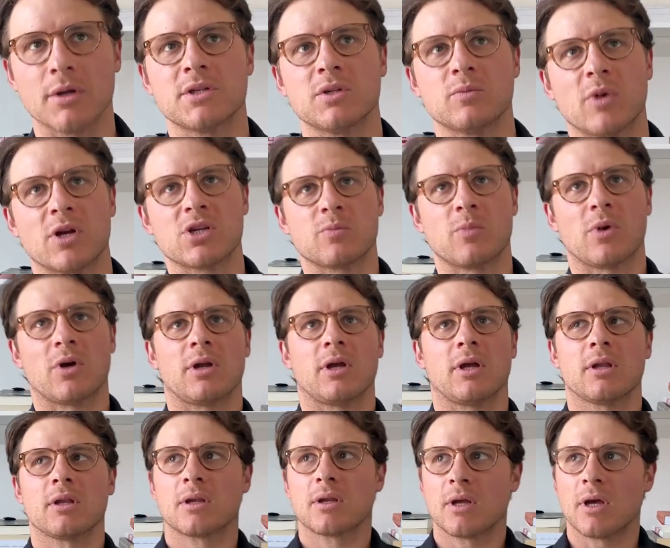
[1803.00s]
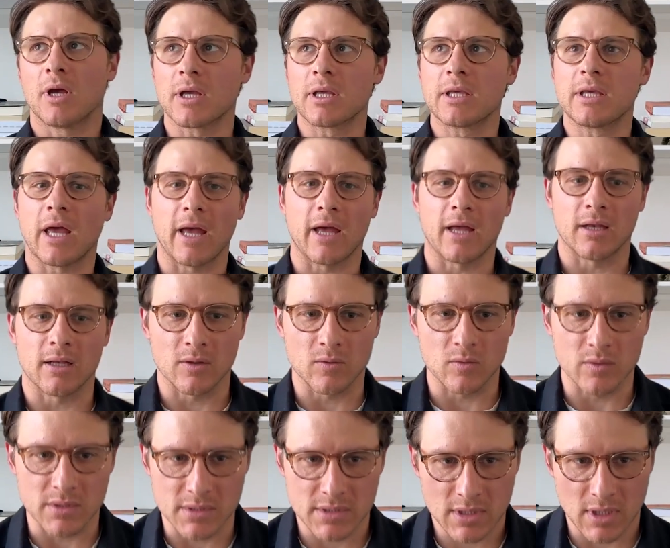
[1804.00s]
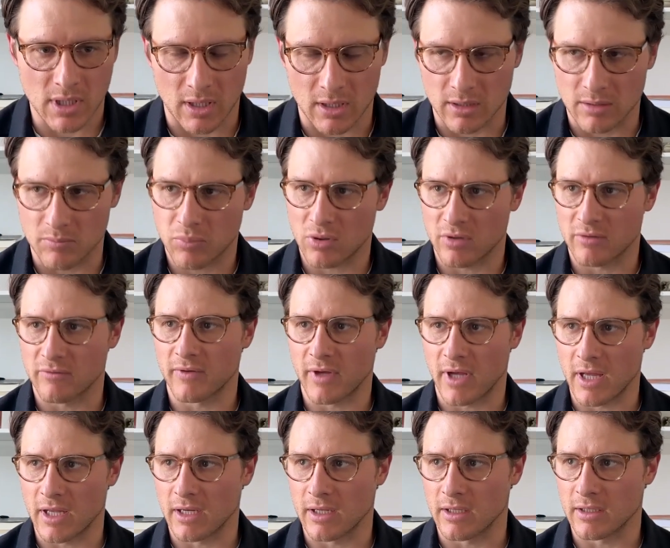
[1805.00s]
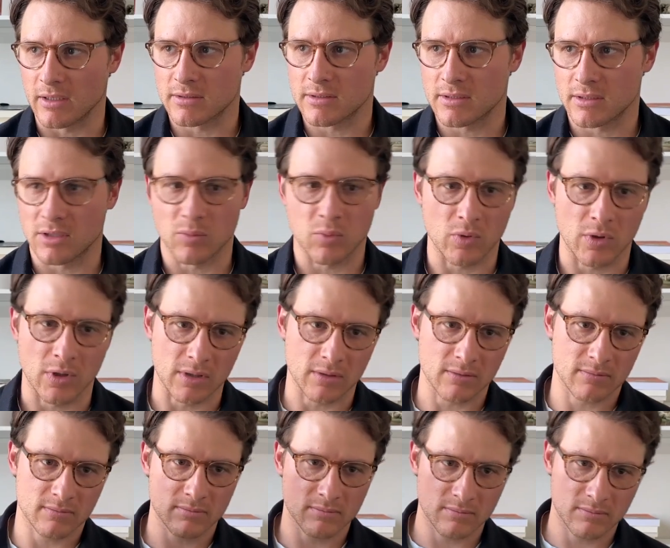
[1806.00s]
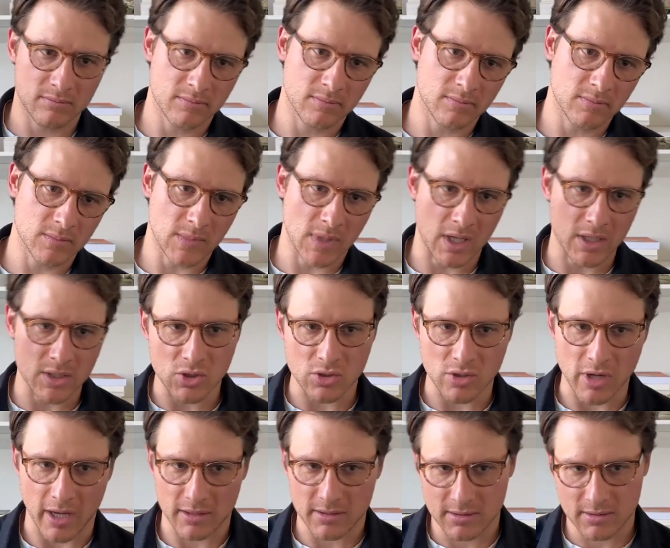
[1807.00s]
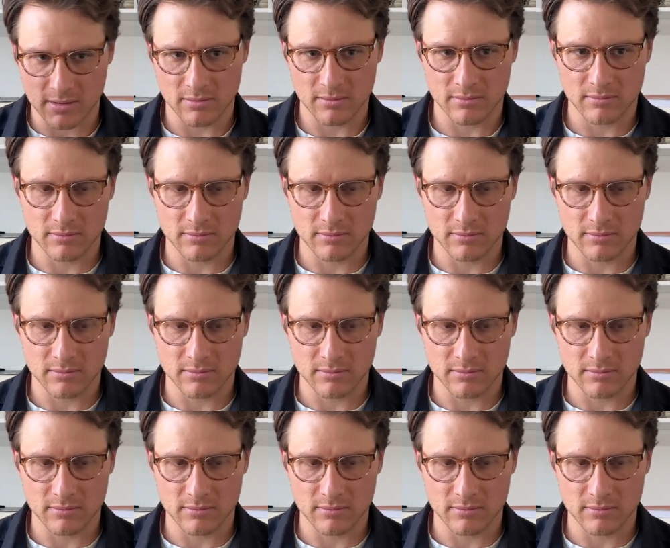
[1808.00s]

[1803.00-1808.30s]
too much about it. Again, it was kind of providing, to your point, indirect